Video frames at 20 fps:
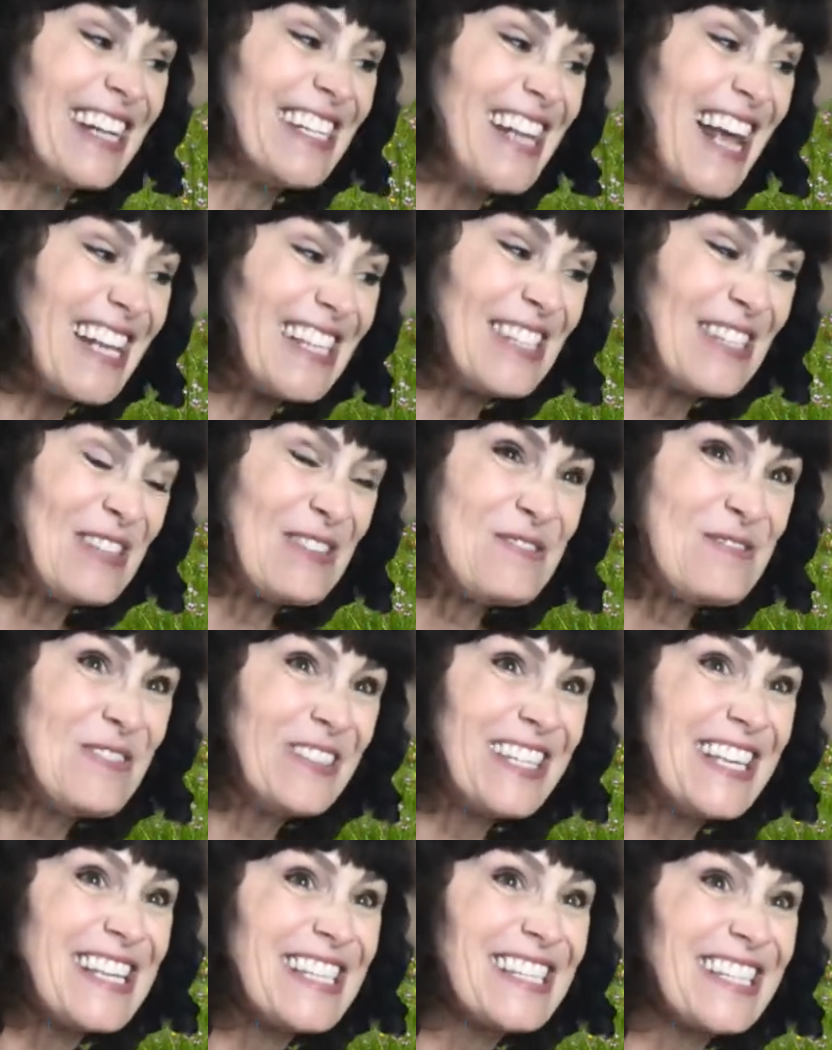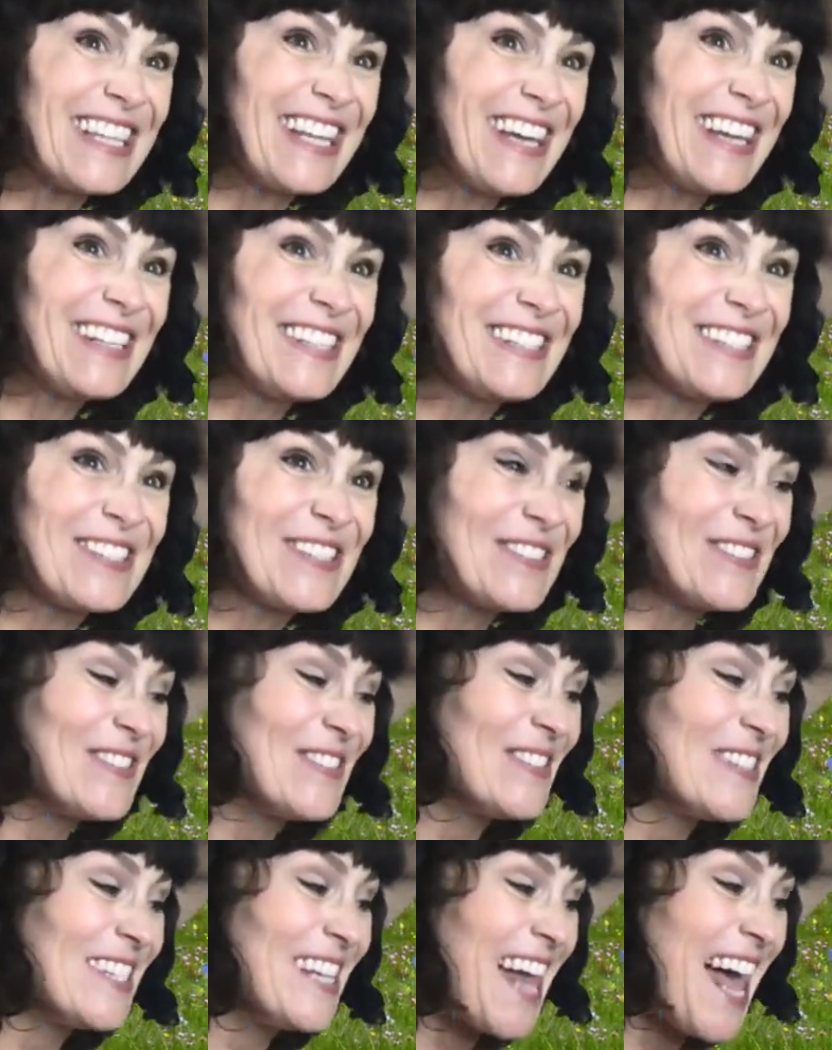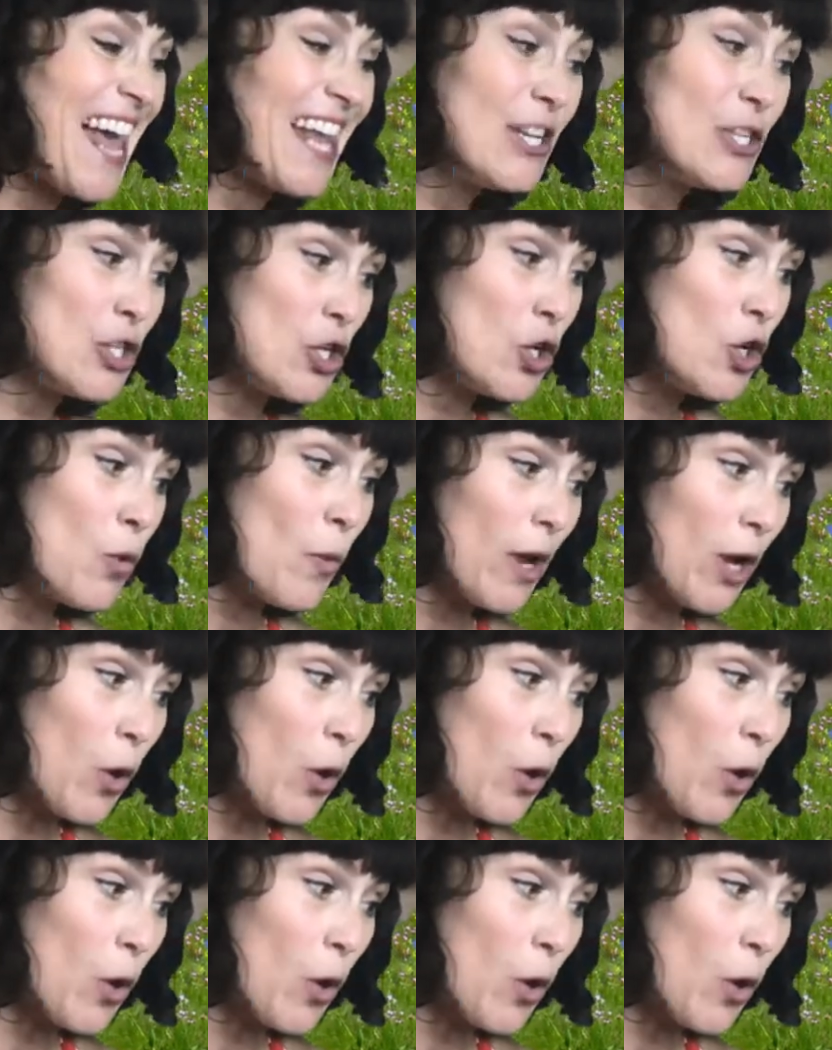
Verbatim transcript: just use this little tool and do